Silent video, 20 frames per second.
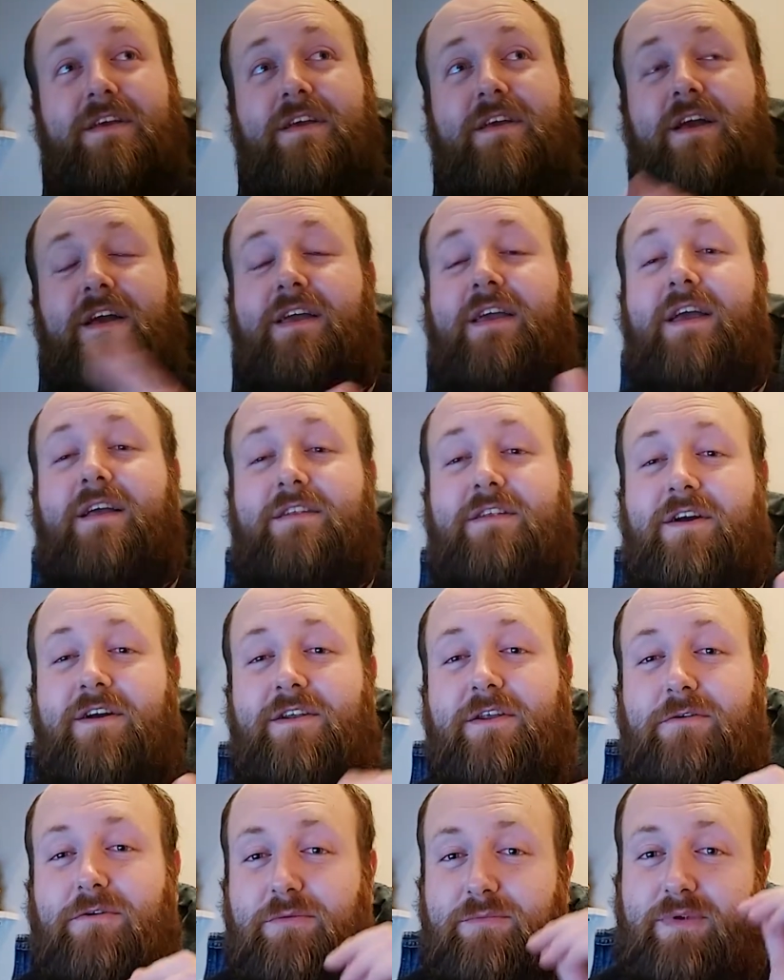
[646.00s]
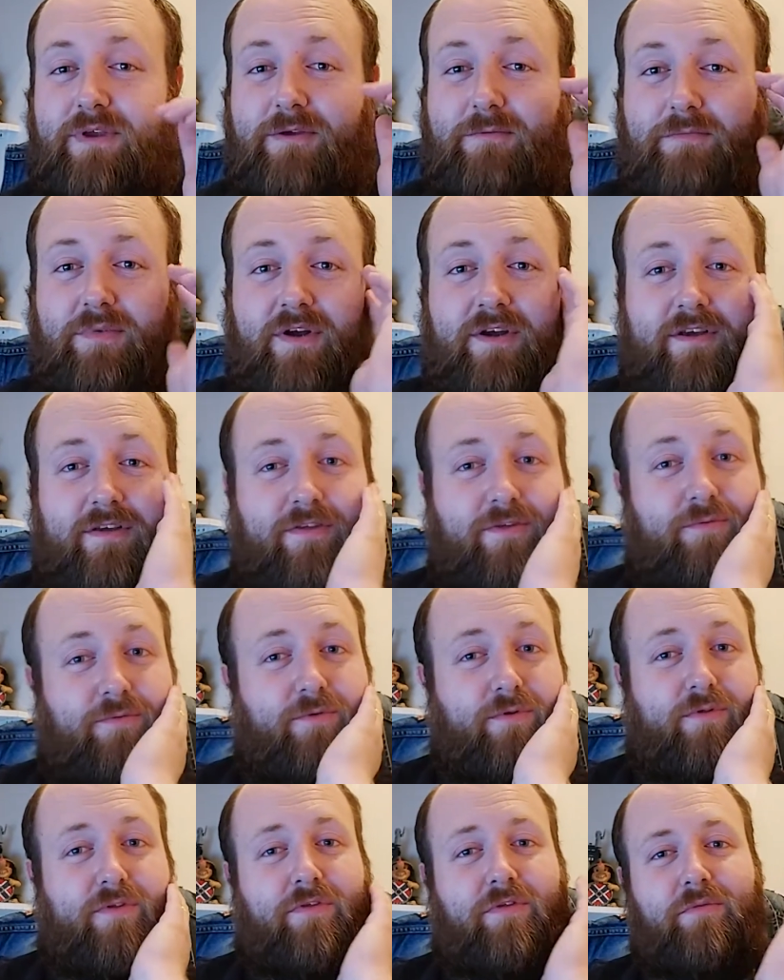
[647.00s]
again, I know I'm being biased
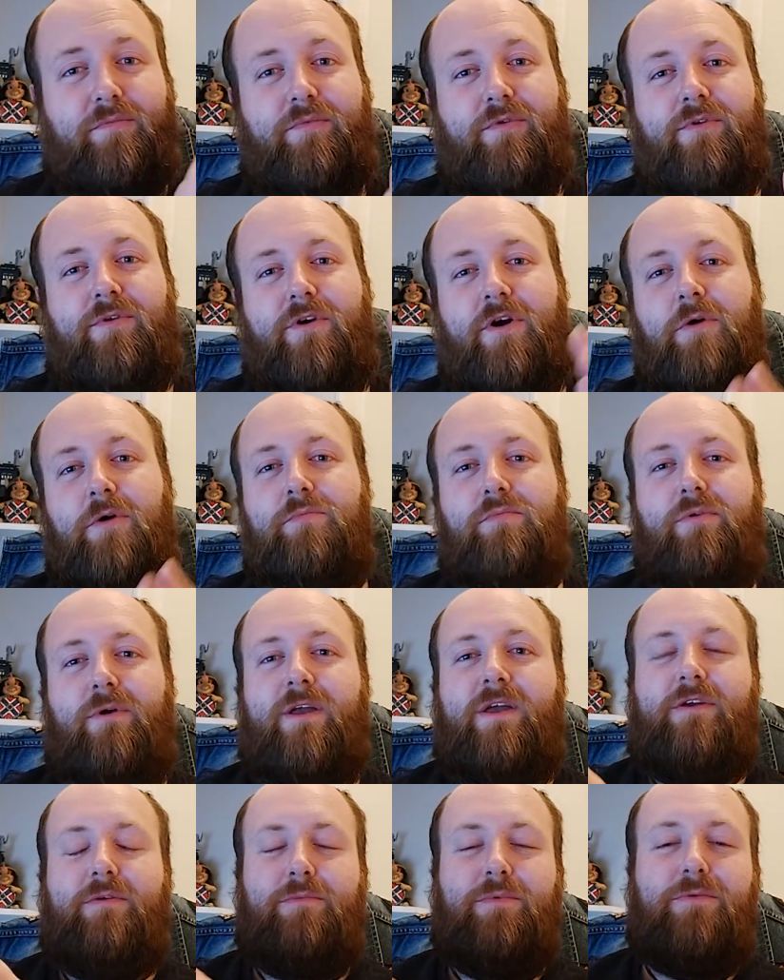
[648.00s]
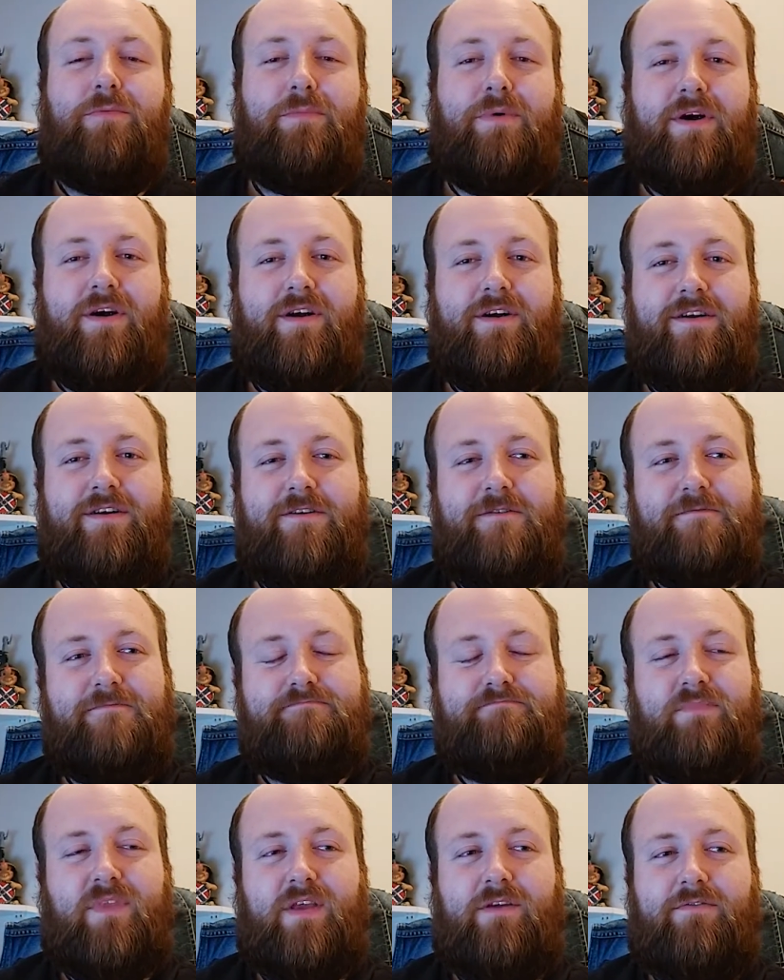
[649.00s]
towards the more Unbreakable part
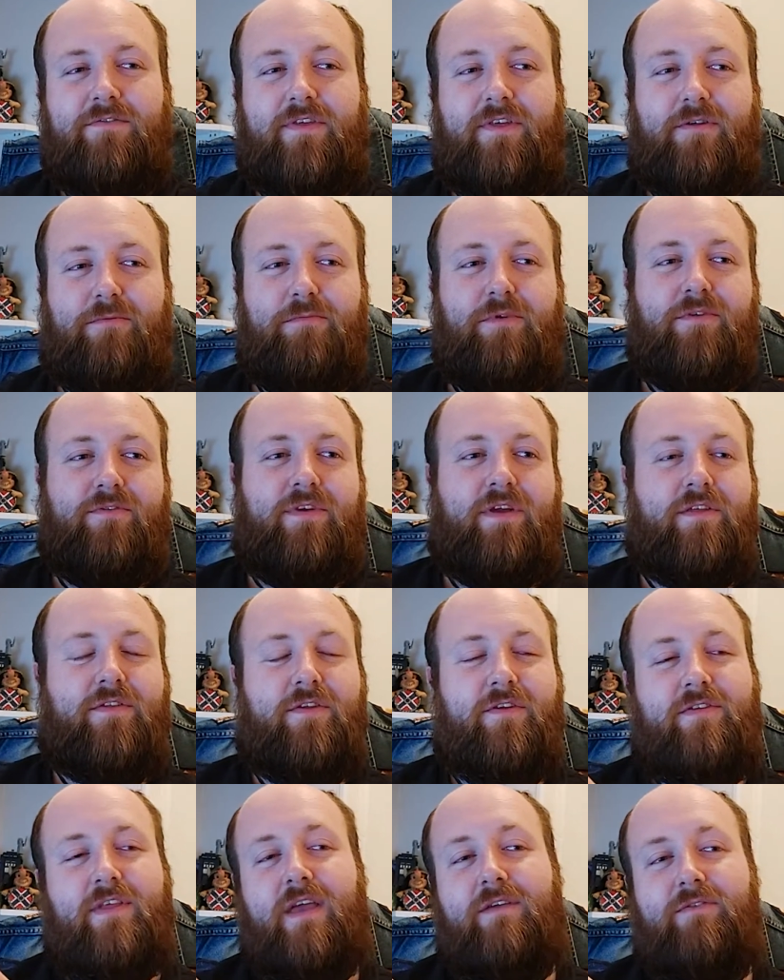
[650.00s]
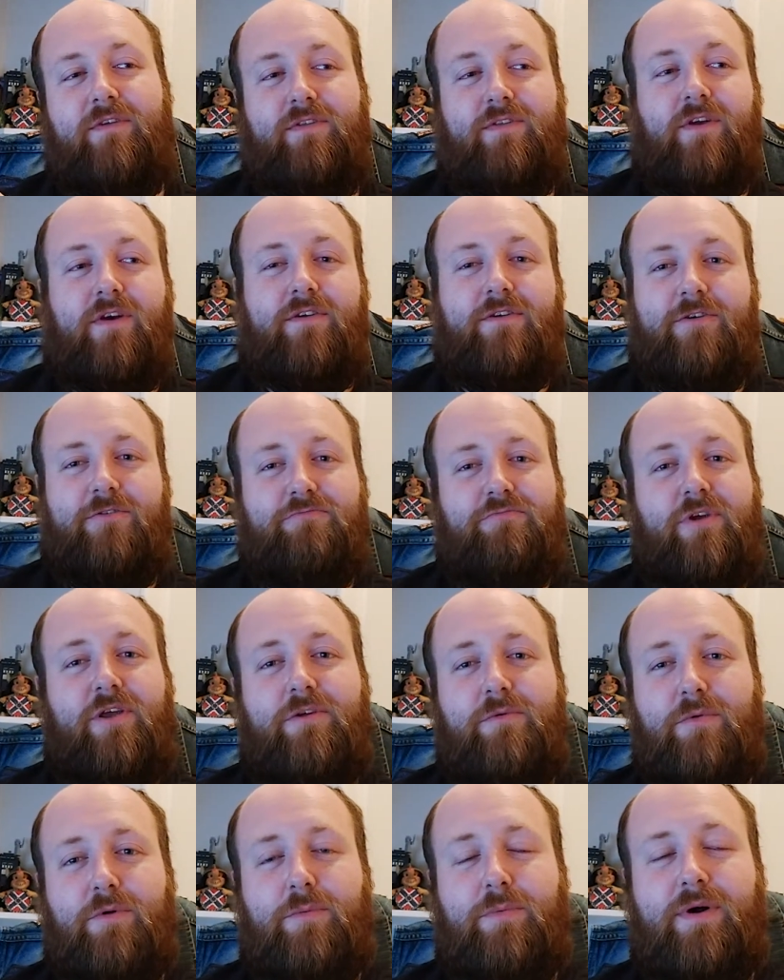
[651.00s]
of this movie, the David Dunn
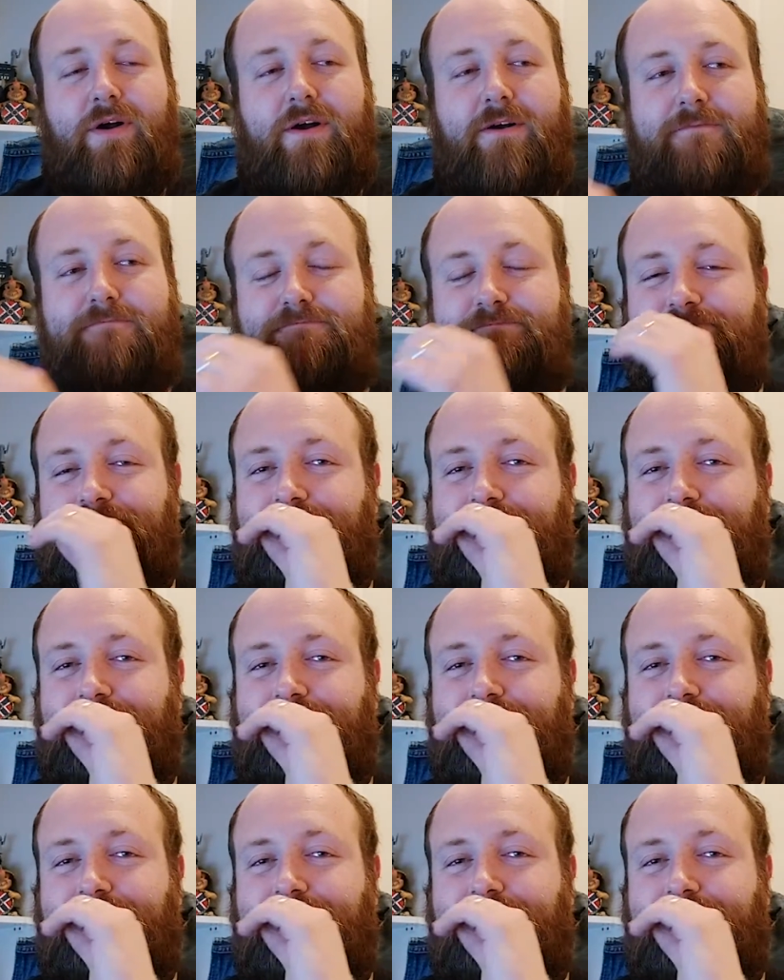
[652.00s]
Unbreakable part,